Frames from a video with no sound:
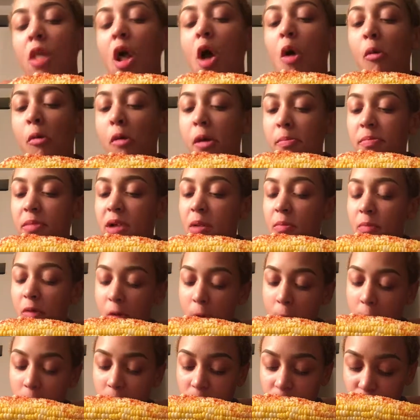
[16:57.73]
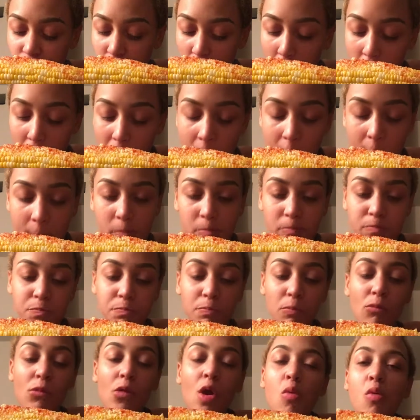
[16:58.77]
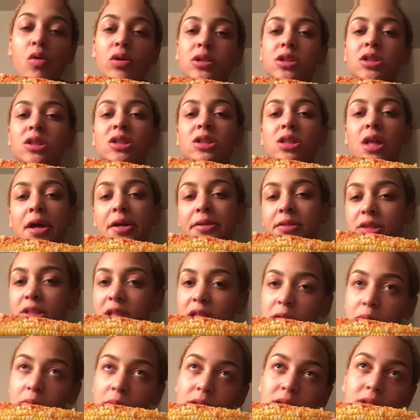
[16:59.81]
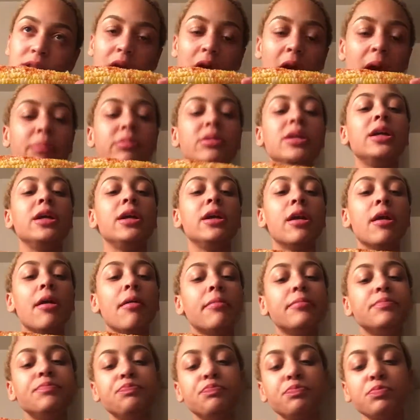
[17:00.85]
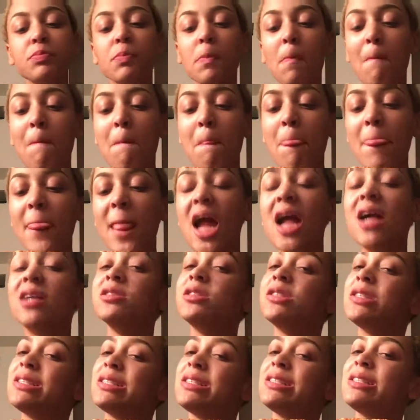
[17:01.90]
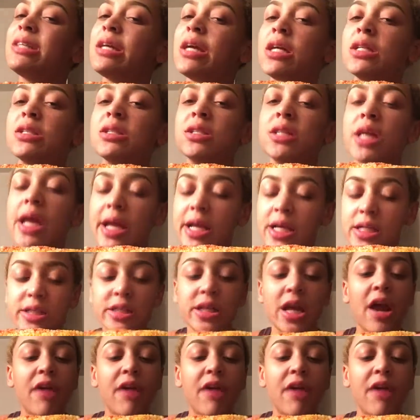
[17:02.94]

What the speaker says: And what made me want to sit and take my time to eat it and just sit and taste